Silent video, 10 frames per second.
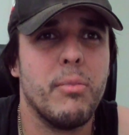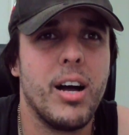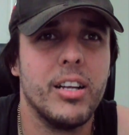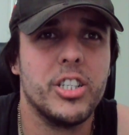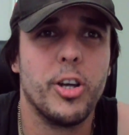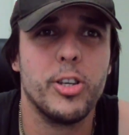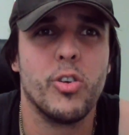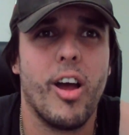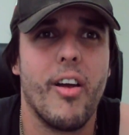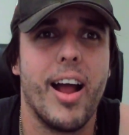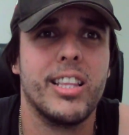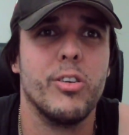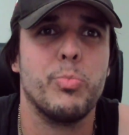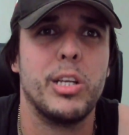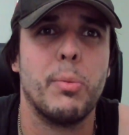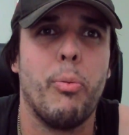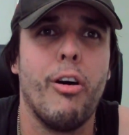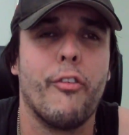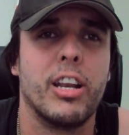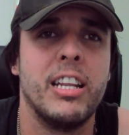March, Australia Act. There has been
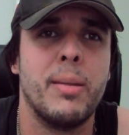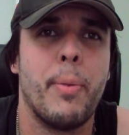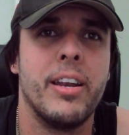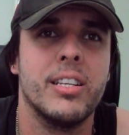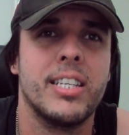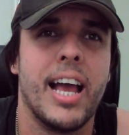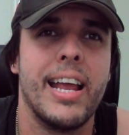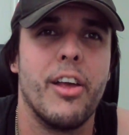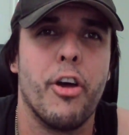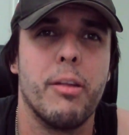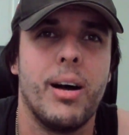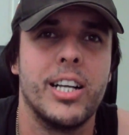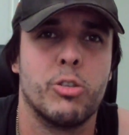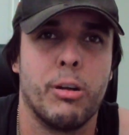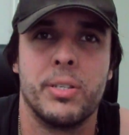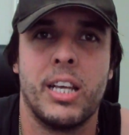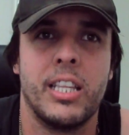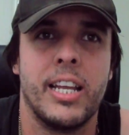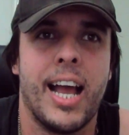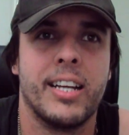support for an Independence Day, 3rd of March, to represent
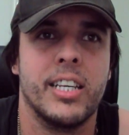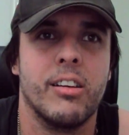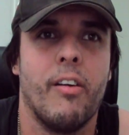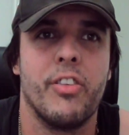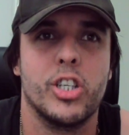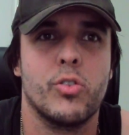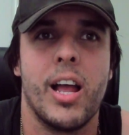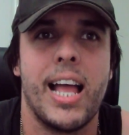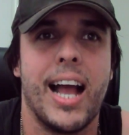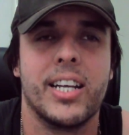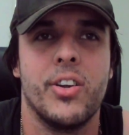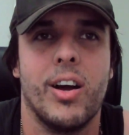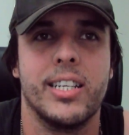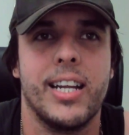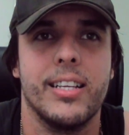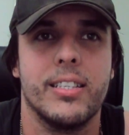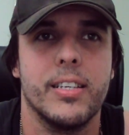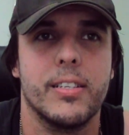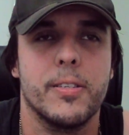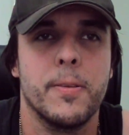the enacting of the Australia Act
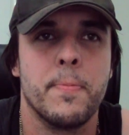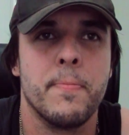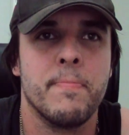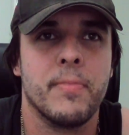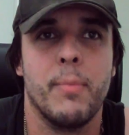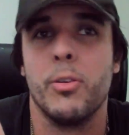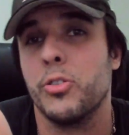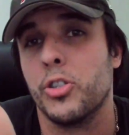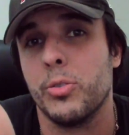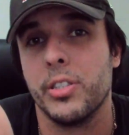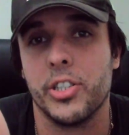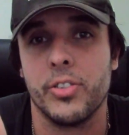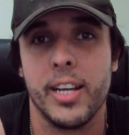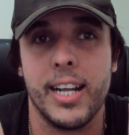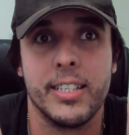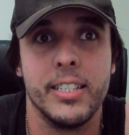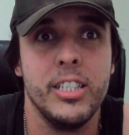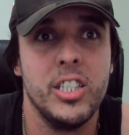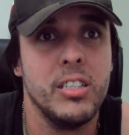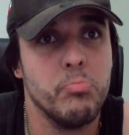1986. I'm not too sure what the Australian Act
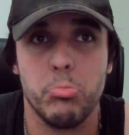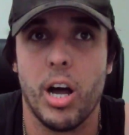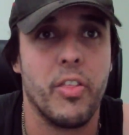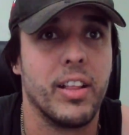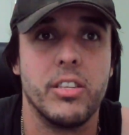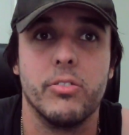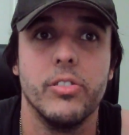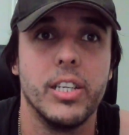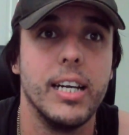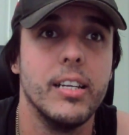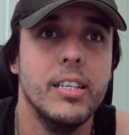is. I think that's a good day.